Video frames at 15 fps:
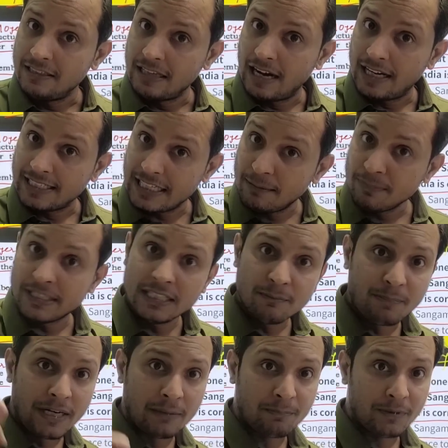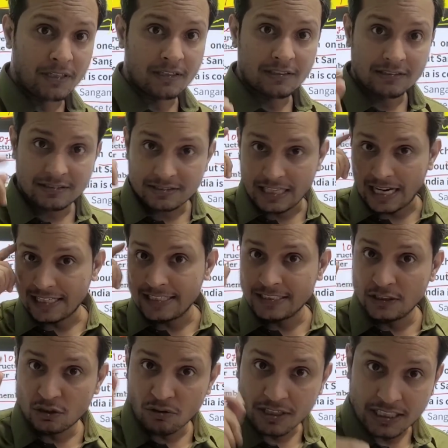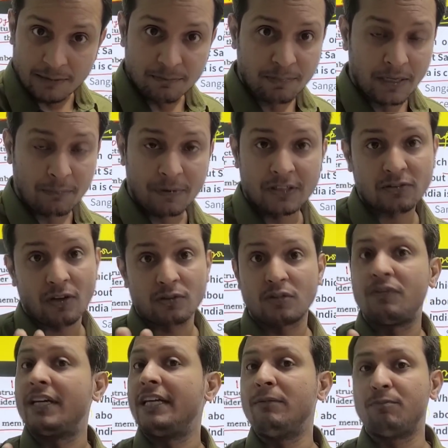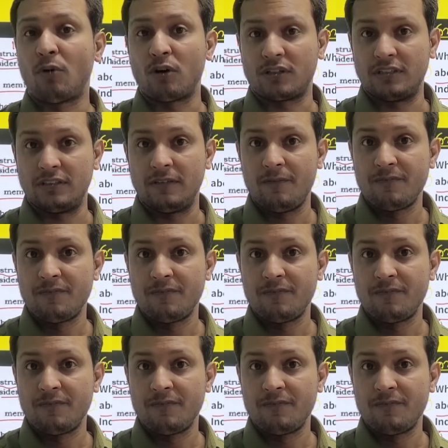attempting paper, strategy to attempt paper is also very important.